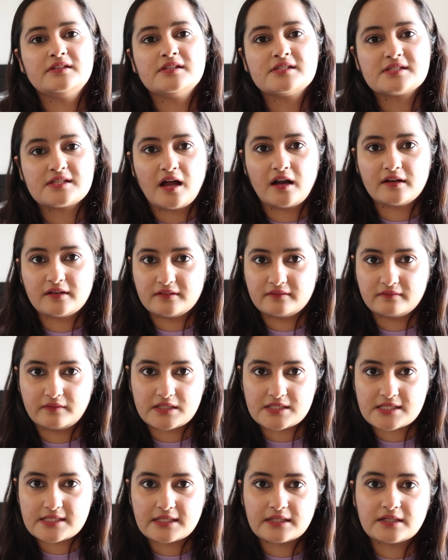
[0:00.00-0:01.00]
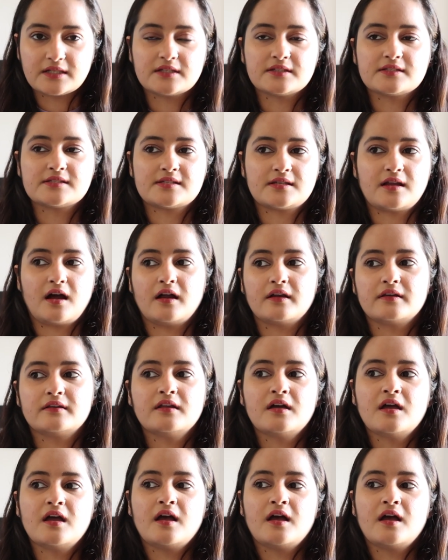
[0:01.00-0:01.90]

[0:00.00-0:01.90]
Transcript: start investing it, start